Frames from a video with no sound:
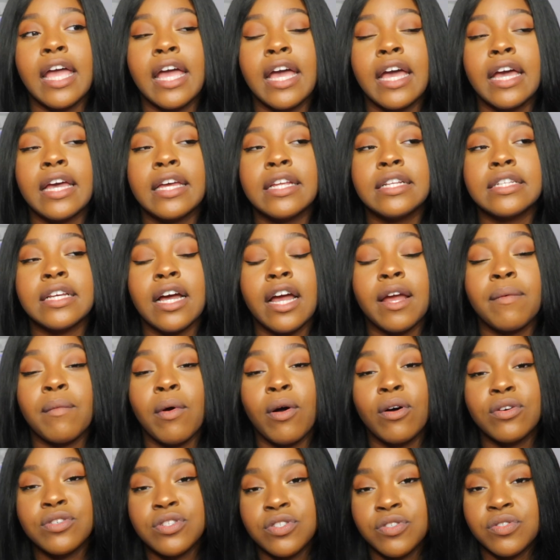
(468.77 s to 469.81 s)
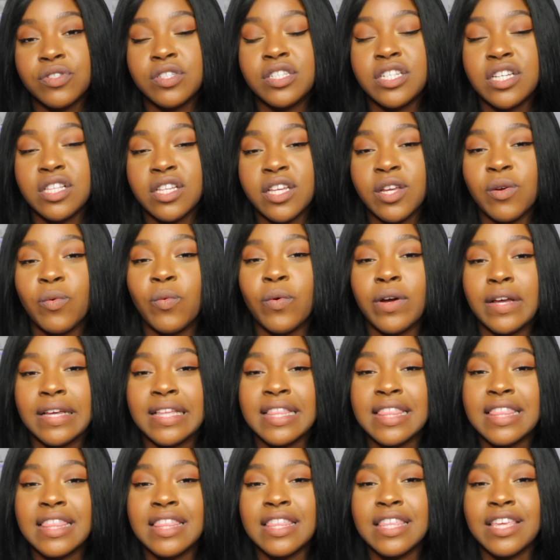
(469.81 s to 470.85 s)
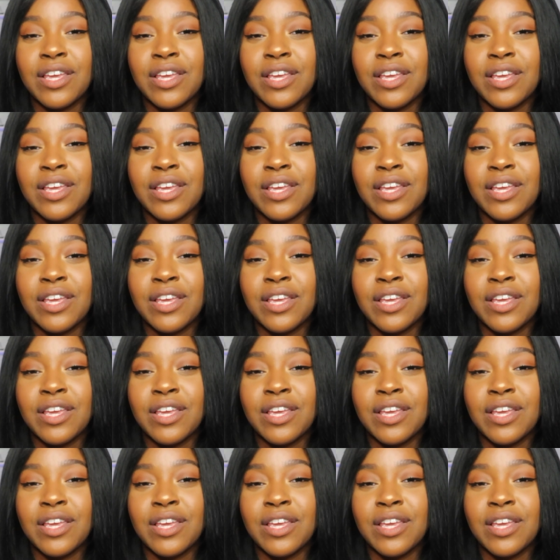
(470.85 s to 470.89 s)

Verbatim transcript: and I'm also dealing with,